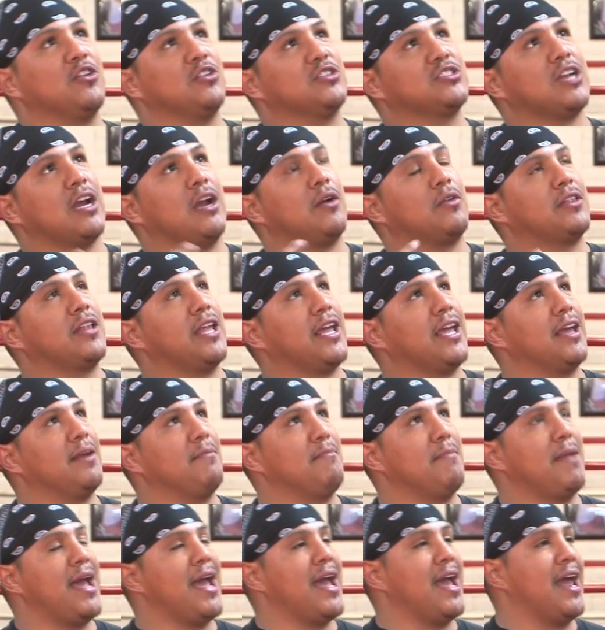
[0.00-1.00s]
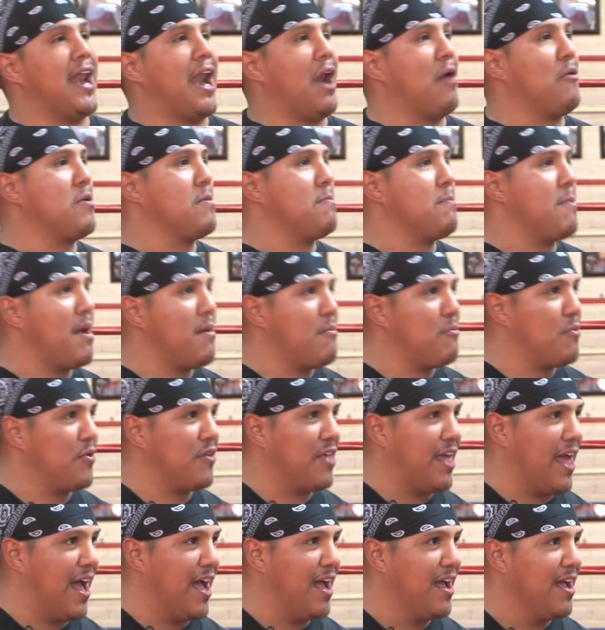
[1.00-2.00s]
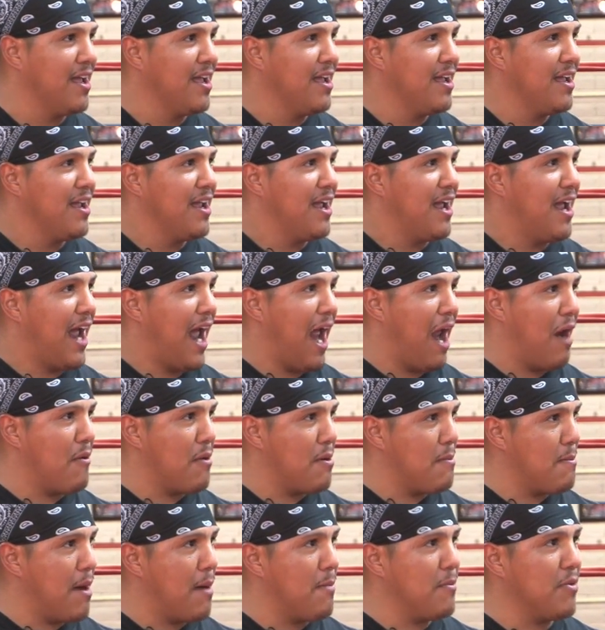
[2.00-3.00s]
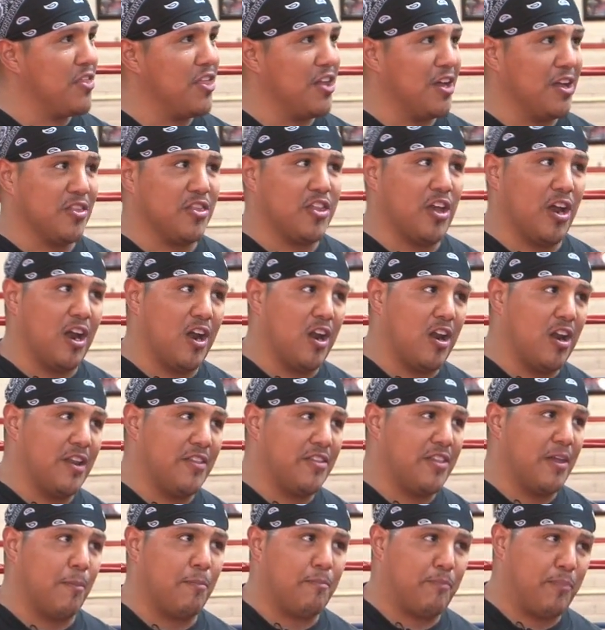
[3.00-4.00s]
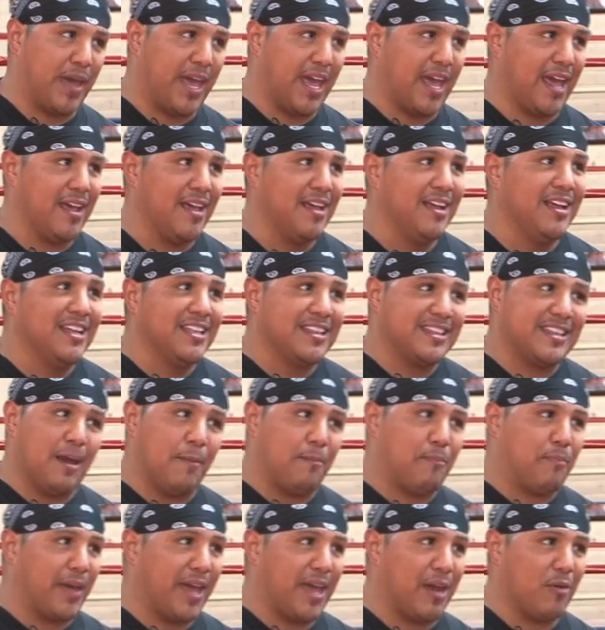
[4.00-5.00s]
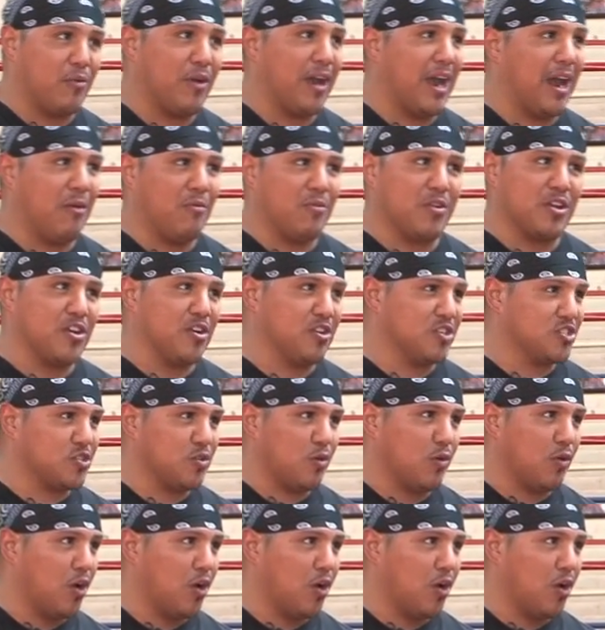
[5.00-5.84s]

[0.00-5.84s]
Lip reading: you start thinking, man, I remember that. I remember the pit when you're so